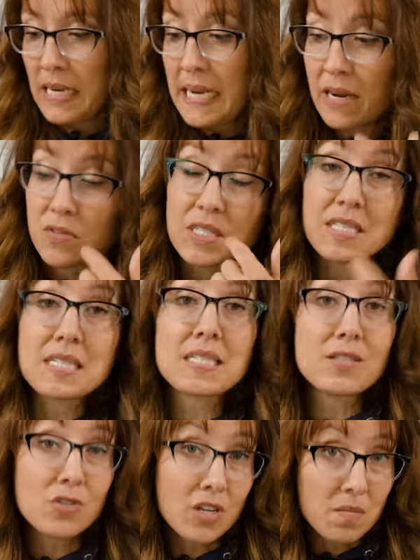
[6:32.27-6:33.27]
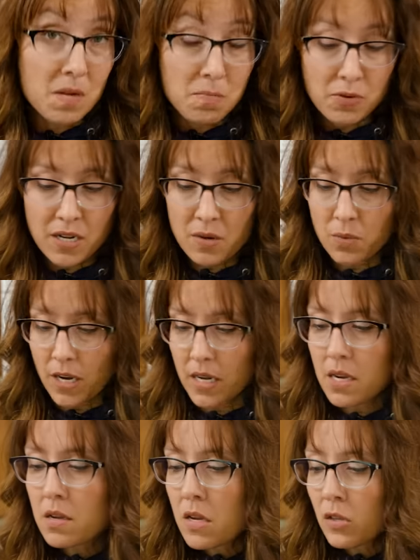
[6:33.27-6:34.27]
Now this is still gonna be pretty
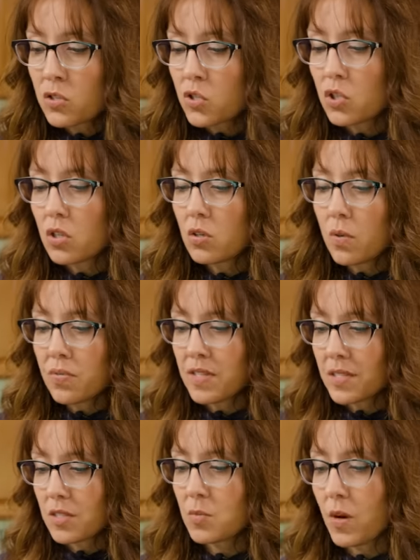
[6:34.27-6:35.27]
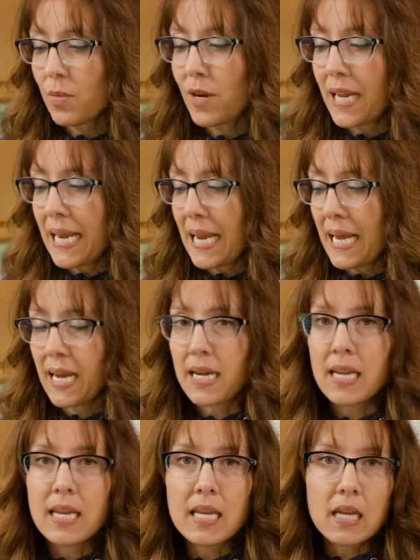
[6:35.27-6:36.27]
runny. So this is where we're gonna
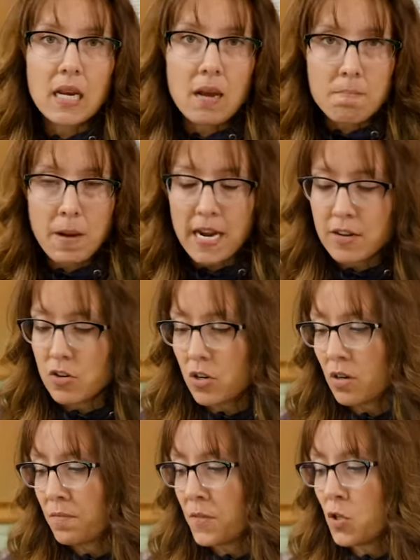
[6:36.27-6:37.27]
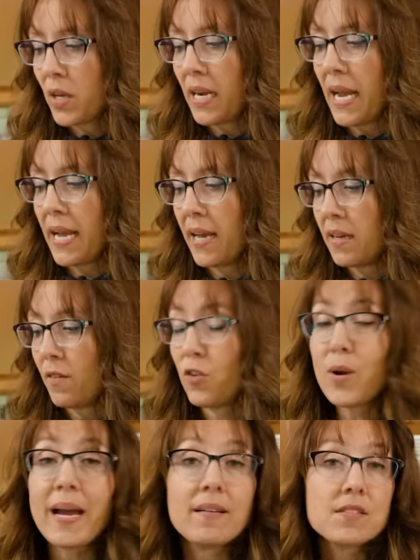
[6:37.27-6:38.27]
add in a binder. You can add, if
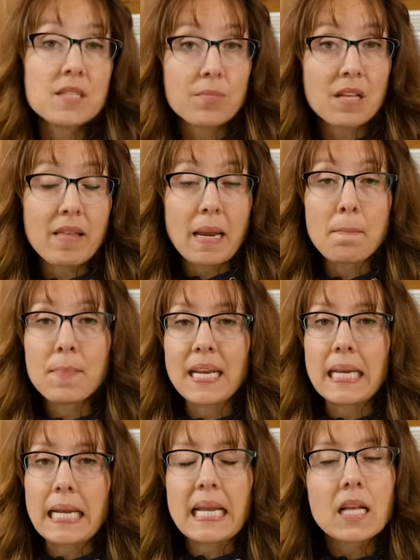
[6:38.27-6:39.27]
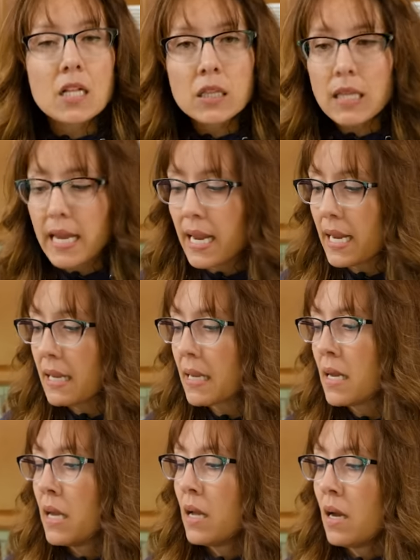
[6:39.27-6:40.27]
you have something like bentonite
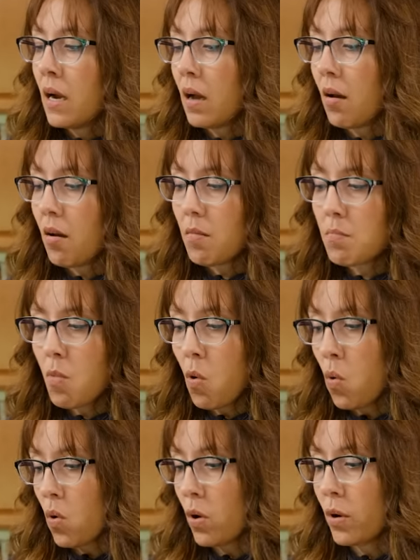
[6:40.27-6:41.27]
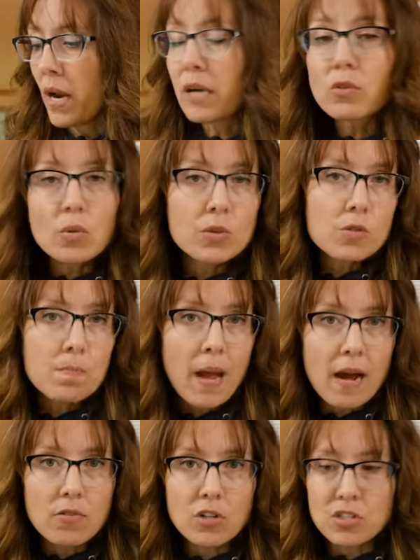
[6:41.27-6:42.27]
clay, um, or arrowroot
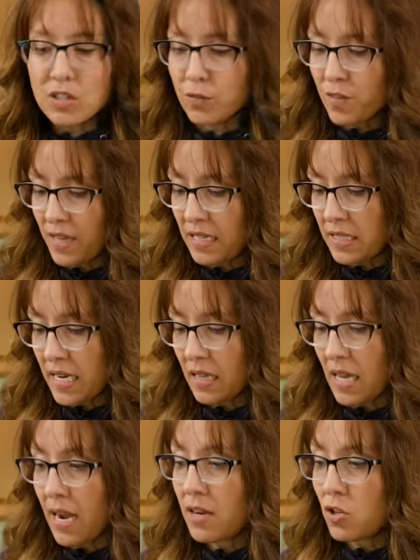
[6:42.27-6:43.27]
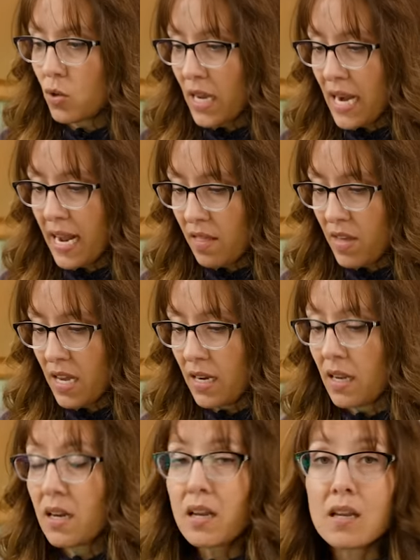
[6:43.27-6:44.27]
powder, different things like that. You can add that
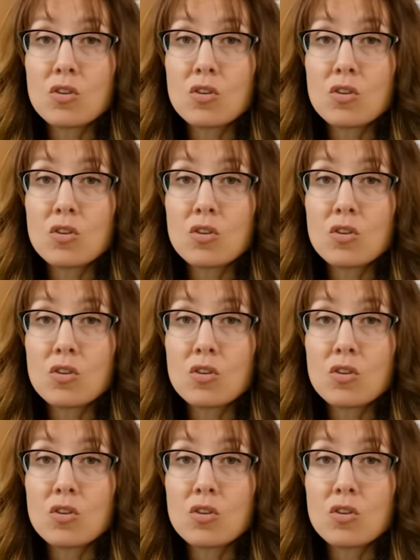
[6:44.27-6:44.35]
in.